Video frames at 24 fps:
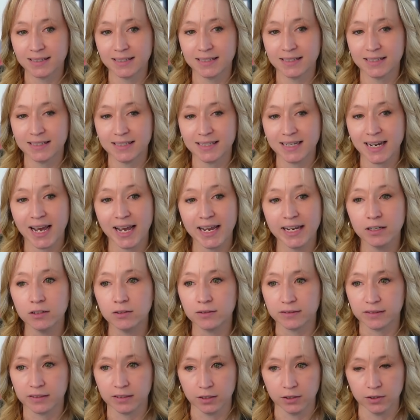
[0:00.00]

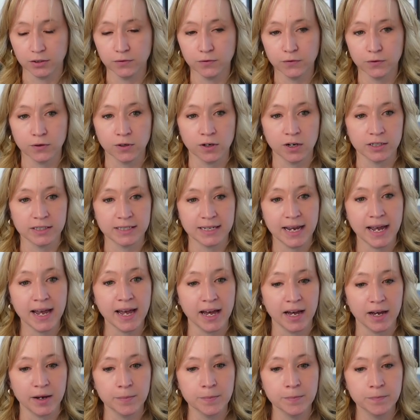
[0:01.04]
titles here for our
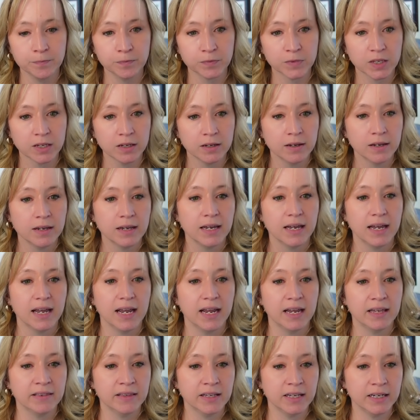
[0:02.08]
tab.
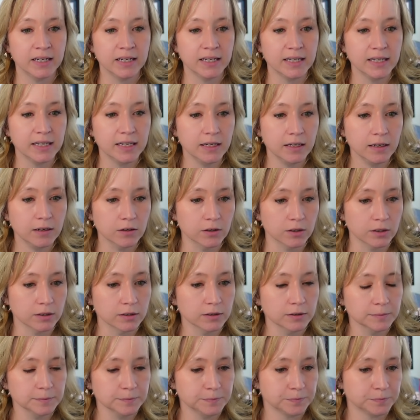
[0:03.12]
And then
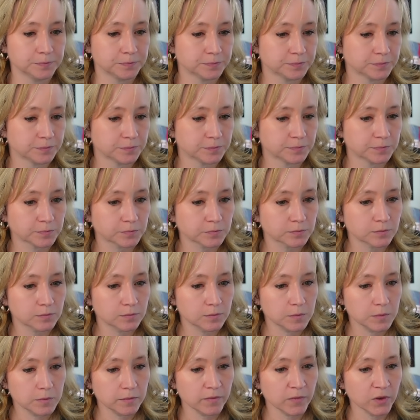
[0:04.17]
here
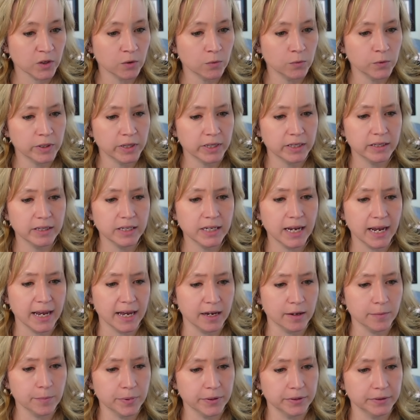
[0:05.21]
within the
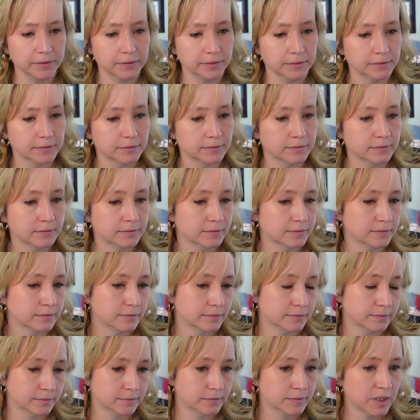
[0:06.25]
app,
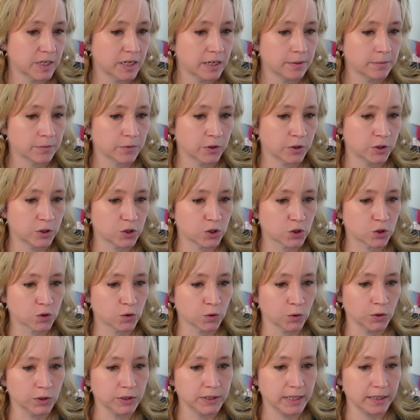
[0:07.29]
I'm going to
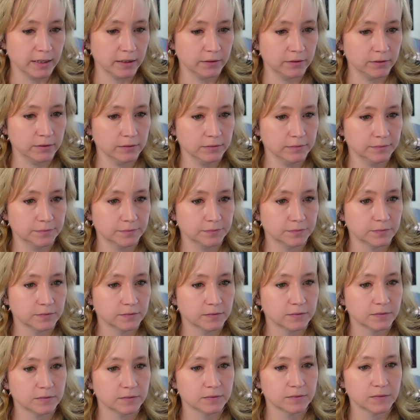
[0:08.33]
scroll down,
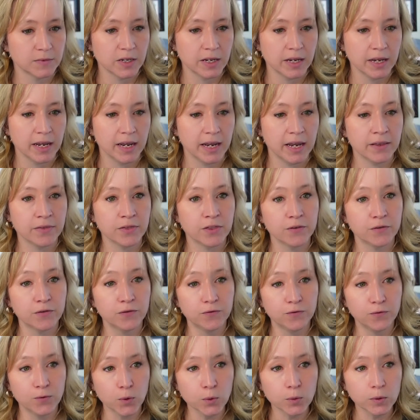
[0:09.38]
and the
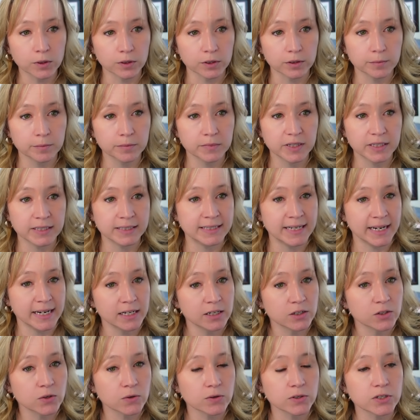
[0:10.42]
form, the data
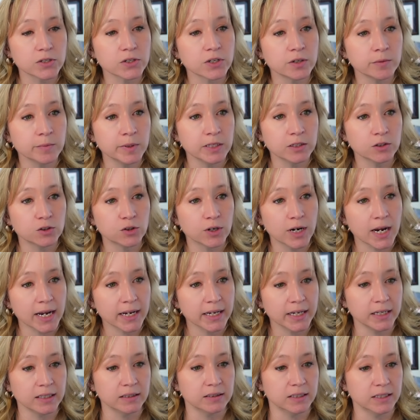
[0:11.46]
source is going to be the
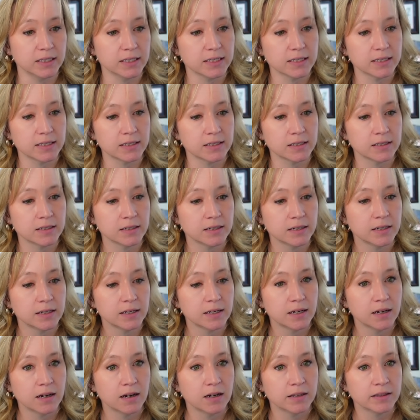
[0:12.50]
tracking list.
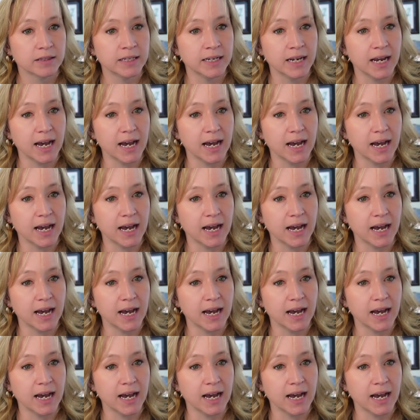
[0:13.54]
The